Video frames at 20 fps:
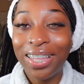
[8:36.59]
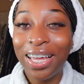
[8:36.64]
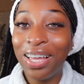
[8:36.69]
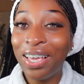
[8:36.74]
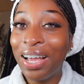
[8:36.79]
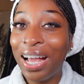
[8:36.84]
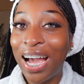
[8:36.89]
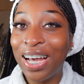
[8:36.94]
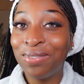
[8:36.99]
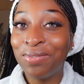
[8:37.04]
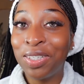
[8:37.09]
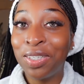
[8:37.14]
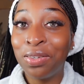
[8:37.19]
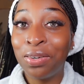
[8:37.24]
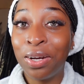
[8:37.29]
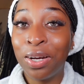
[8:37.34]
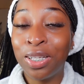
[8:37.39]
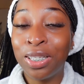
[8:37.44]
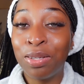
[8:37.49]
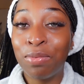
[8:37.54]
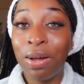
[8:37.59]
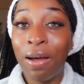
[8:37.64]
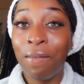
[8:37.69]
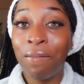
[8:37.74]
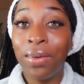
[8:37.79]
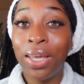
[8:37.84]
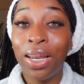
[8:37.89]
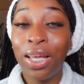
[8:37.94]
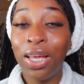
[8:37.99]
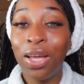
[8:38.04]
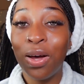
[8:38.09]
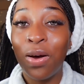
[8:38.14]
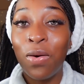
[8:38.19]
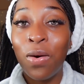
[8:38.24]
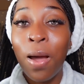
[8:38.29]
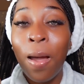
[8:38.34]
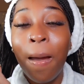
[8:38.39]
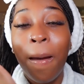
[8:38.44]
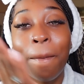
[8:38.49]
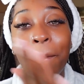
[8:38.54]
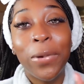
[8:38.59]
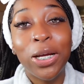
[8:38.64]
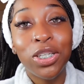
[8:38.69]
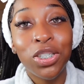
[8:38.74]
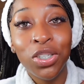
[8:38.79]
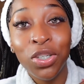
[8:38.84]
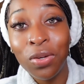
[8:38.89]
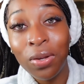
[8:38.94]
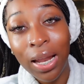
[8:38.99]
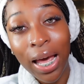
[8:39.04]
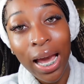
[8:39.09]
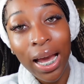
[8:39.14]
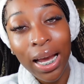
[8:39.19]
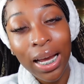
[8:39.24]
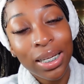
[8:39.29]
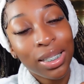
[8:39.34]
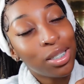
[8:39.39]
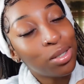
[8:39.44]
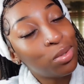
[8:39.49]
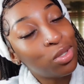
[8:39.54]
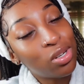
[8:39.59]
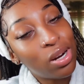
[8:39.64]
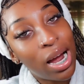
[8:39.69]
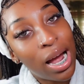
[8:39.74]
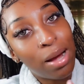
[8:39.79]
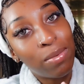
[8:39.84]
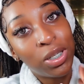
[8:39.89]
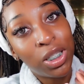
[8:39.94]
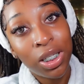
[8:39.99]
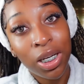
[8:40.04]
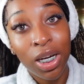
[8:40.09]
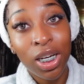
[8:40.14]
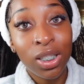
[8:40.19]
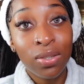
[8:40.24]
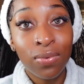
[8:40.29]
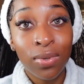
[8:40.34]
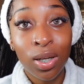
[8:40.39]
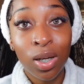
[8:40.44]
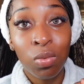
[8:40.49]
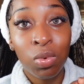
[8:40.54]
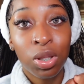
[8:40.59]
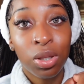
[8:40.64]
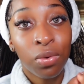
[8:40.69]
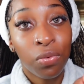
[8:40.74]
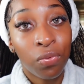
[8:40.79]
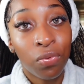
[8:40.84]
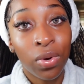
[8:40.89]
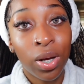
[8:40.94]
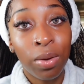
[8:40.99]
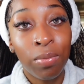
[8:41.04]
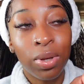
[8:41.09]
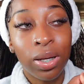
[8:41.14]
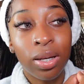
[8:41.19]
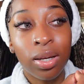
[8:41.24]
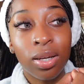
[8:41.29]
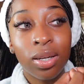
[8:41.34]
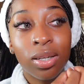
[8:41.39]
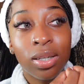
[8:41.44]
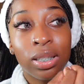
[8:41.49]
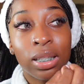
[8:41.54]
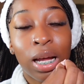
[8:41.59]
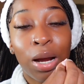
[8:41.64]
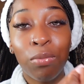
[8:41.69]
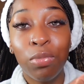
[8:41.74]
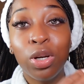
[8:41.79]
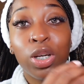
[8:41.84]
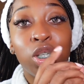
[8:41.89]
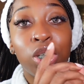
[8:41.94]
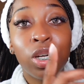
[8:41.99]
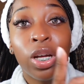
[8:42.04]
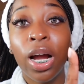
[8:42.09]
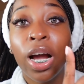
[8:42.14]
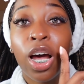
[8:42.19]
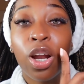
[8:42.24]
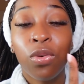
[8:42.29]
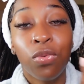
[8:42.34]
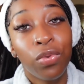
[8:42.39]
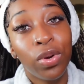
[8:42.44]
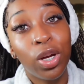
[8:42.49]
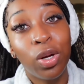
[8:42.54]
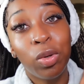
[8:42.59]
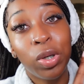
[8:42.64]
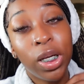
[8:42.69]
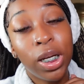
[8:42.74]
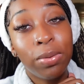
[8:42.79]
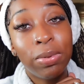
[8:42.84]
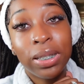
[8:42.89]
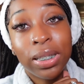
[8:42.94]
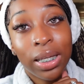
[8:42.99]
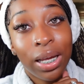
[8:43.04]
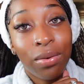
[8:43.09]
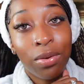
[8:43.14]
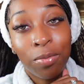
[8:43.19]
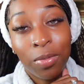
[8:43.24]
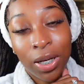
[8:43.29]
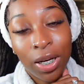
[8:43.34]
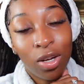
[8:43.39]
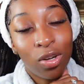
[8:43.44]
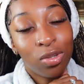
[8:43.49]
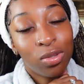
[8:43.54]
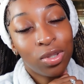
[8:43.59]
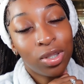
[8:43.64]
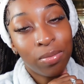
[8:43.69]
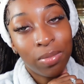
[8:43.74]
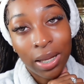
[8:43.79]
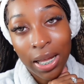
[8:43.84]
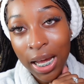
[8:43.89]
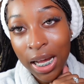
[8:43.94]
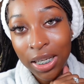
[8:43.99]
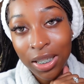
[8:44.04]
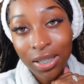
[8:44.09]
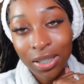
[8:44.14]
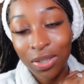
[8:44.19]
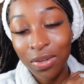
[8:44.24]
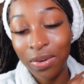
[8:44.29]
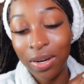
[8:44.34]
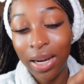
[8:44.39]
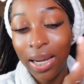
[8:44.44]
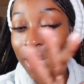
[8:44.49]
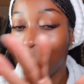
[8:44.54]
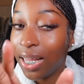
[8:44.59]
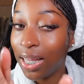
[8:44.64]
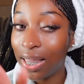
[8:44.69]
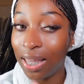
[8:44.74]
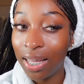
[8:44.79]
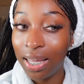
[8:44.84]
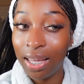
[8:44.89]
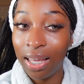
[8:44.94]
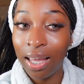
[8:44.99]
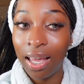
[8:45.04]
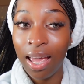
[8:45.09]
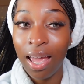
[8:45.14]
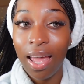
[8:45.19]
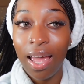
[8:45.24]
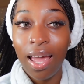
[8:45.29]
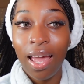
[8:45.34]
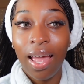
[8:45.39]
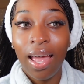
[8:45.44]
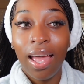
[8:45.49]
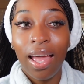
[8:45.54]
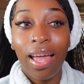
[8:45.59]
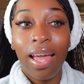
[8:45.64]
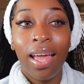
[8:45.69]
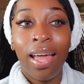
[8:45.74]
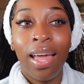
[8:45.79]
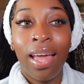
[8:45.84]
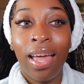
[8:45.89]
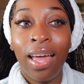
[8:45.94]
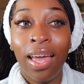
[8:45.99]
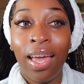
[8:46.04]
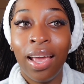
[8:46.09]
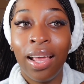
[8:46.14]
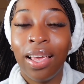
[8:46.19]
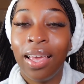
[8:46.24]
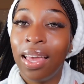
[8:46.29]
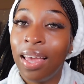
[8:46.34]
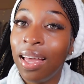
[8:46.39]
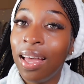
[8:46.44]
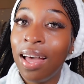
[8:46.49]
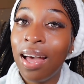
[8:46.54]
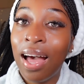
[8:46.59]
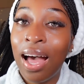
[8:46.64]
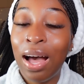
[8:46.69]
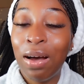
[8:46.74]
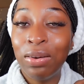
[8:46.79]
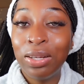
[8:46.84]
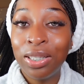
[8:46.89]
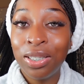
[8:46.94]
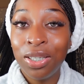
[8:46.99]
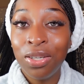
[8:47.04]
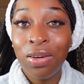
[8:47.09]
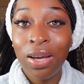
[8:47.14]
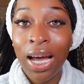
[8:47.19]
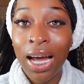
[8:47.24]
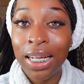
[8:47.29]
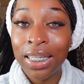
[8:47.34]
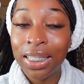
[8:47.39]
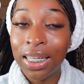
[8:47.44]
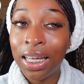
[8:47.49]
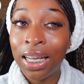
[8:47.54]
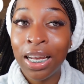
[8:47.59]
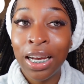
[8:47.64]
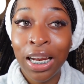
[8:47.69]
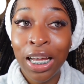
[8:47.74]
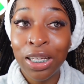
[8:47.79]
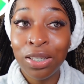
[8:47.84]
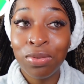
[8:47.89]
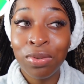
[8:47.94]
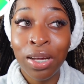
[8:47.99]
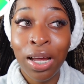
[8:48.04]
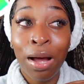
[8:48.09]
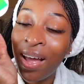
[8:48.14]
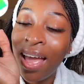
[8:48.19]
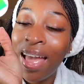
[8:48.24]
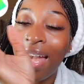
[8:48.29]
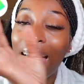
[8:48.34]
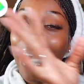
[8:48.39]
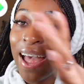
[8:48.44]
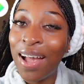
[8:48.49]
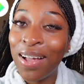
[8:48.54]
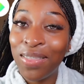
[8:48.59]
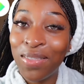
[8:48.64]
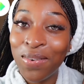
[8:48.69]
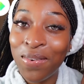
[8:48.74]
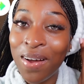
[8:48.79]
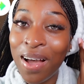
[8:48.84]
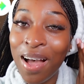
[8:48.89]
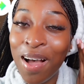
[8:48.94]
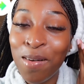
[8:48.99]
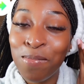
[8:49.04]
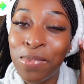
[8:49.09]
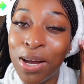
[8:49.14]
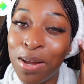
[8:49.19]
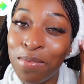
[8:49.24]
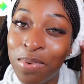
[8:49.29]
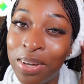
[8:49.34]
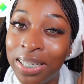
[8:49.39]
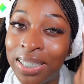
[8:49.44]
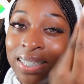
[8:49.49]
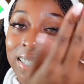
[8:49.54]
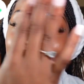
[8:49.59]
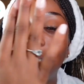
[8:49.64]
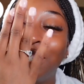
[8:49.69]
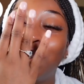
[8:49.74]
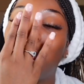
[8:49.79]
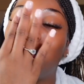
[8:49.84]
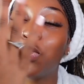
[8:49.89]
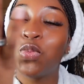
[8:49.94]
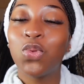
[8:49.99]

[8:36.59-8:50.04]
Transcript: Thank you guys for tuning into my video. Make sure you like and subscribe. Share this video with a friend, because I'm pretty sure y'all got a friend who need to be saving money on some lashes or anything. And yeah, I will see you guys in the next one. After a while, bye besties.